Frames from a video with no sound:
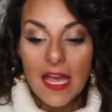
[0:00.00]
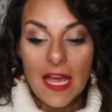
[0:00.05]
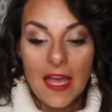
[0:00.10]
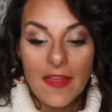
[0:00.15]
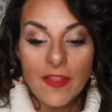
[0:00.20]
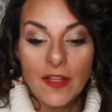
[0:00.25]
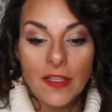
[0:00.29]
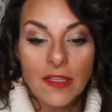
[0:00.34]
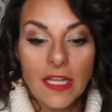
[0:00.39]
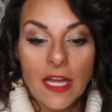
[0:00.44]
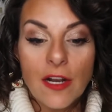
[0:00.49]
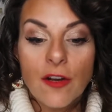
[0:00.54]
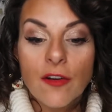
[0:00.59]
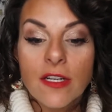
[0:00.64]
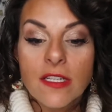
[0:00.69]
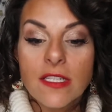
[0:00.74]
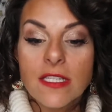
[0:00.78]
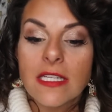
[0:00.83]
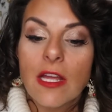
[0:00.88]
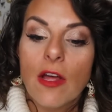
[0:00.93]
And the letter
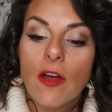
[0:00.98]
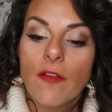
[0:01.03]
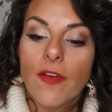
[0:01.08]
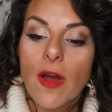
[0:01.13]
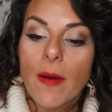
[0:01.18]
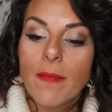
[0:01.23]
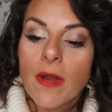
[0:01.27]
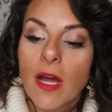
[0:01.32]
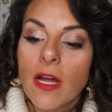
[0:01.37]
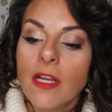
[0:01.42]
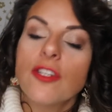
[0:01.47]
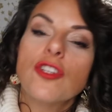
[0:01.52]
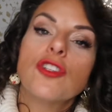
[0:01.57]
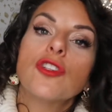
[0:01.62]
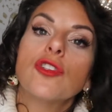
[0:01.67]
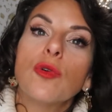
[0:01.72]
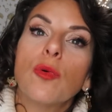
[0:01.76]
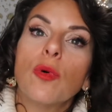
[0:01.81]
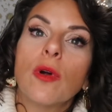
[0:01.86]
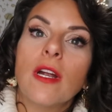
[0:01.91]
itself, I'm not
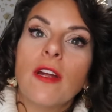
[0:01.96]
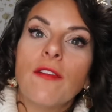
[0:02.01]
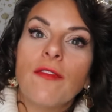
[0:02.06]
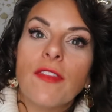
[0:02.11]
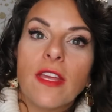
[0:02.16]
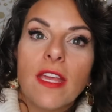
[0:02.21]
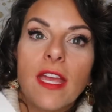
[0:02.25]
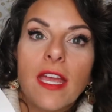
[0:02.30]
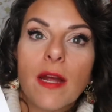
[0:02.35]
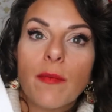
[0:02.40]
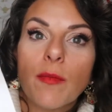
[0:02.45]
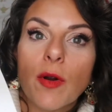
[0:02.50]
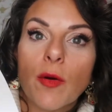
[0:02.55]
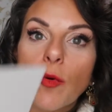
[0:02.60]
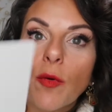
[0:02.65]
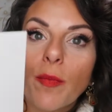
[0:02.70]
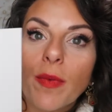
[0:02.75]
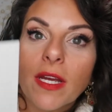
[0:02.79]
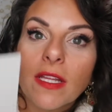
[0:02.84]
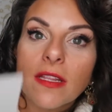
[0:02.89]
sure if the camera
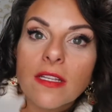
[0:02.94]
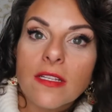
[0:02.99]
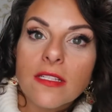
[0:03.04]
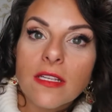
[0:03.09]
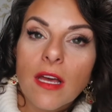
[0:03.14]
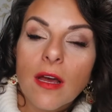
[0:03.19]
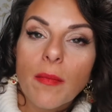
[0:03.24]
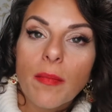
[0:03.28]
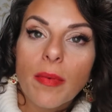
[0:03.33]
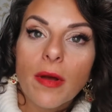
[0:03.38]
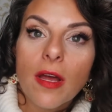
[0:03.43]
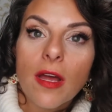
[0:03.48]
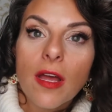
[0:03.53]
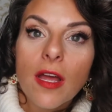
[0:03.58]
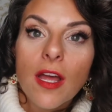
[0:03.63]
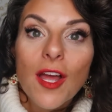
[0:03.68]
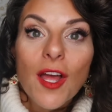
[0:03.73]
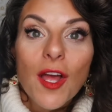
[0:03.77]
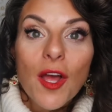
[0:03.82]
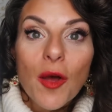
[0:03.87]
will pick this up,
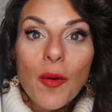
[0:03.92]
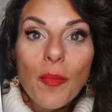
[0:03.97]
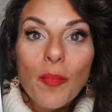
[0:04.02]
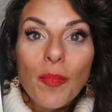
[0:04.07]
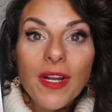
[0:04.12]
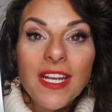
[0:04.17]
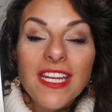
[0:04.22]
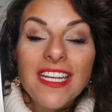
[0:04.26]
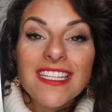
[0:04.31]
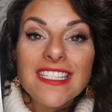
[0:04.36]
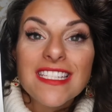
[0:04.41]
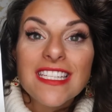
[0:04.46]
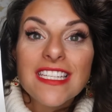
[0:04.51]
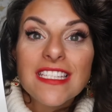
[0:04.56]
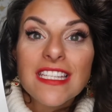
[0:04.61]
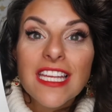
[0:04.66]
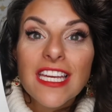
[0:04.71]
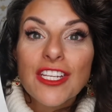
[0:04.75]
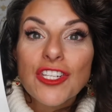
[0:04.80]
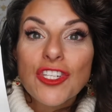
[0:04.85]
but it is
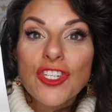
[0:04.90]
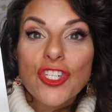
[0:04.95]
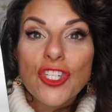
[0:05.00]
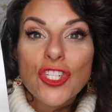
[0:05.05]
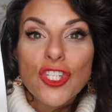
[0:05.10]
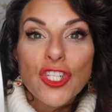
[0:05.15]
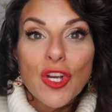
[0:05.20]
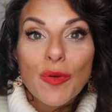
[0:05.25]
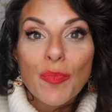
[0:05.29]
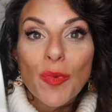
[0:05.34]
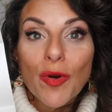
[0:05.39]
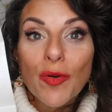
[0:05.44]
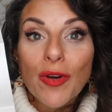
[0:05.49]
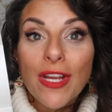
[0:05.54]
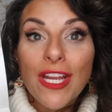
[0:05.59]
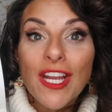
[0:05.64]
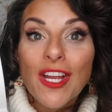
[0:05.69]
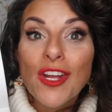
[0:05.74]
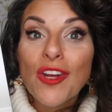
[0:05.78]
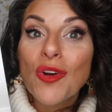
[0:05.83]
this like
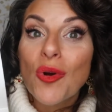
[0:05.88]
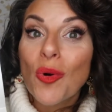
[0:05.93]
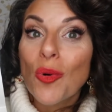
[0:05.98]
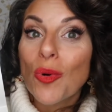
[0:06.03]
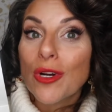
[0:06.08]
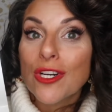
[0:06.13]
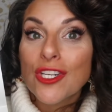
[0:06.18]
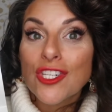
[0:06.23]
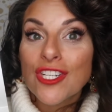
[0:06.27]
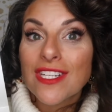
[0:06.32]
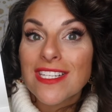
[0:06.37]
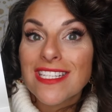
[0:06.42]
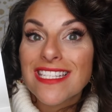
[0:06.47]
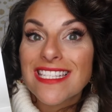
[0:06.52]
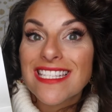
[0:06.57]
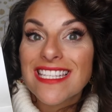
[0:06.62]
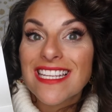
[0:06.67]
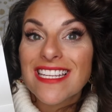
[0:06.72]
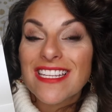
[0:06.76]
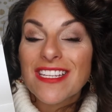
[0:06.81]
shimmery,
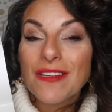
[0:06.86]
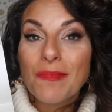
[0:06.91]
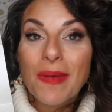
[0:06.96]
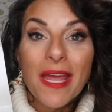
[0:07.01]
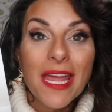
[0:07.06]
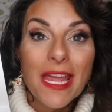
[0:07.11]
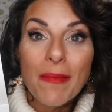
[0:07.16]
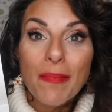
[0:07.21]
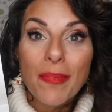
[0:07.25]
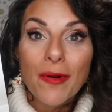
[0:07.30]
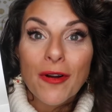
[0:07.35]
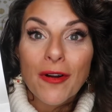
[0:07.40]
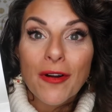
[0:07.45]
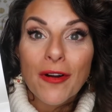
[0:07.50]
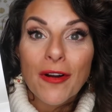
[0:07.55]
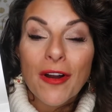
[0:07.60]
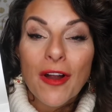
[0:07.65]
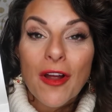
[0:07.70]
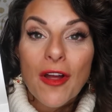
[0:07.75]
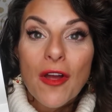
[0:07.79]
gorgeous
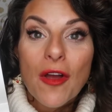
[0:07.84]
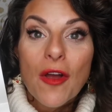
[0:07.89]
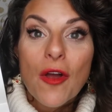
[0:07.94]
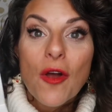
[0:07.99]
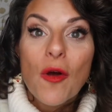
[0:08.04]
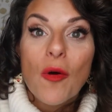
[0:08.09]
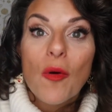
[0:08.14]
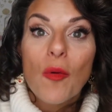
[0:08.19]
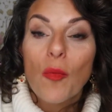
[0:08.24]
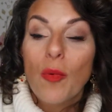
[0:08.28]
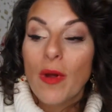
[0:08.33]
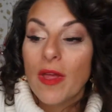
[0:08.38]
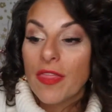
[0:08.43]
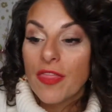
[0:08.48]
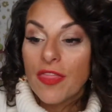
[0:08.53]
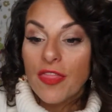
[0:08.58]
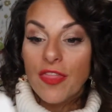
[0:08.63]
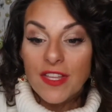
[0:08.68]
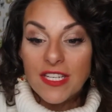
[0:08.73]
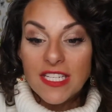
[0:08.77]
paper
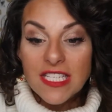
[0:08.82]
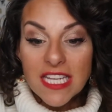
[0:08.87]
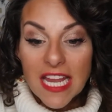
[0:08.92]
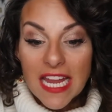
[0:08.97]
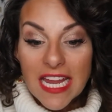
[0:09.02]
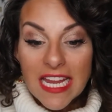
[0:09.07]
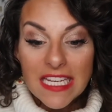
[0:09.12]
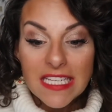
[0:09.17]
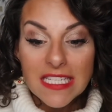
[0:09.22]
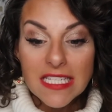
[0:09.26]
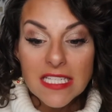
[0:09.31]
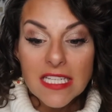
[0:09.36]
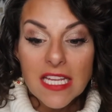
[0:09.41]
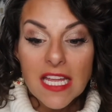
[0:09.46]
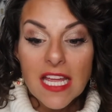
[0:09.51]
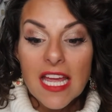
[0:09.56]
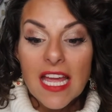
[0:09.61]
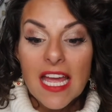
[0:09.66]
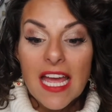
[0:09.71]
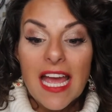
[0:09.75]
with the date
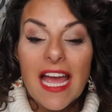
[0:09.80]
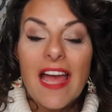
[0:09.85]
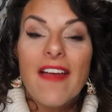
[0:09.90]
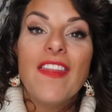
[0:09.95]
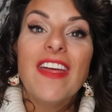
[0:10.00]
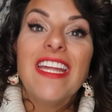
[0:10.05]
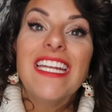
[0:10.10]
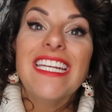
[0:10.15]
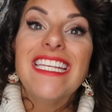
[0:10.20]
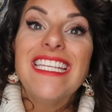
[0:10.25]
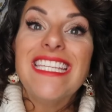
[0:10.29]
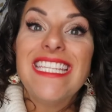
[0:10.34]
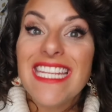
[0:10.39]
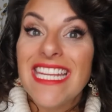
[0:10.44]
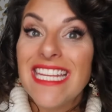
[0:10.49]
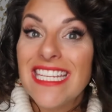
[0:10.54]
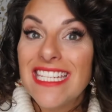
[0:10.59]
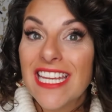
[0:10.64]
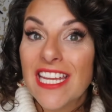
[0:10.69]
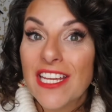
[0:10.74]
and then
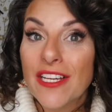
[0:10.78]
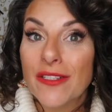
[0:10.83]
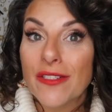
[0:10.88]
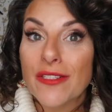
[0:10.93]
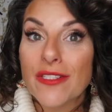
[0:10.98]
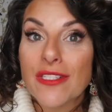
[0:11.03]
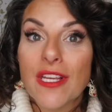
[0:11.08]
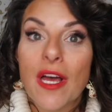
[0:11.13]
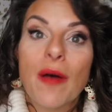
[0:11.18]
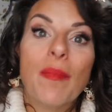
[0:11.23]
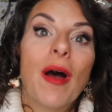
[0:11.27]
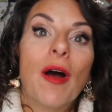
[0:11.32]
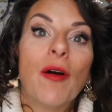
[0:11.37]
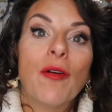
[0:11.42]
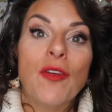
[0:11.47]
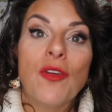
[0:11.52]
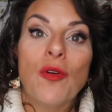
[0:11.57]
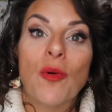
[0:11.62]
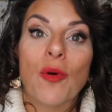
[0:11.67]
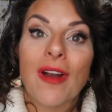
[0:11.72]
details
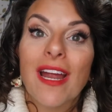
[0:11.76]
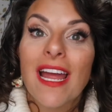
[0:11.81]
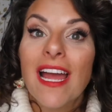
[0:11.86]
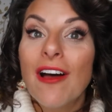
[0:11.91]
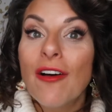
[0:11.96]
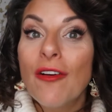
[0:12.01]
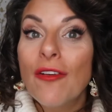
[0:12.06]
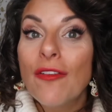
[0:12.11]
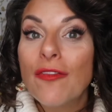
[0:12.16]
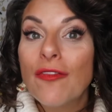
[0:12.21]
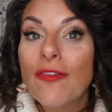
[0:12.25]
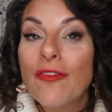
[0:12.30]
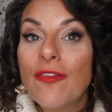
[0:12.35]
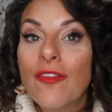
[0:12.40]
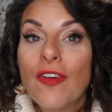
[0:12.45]
about your elf,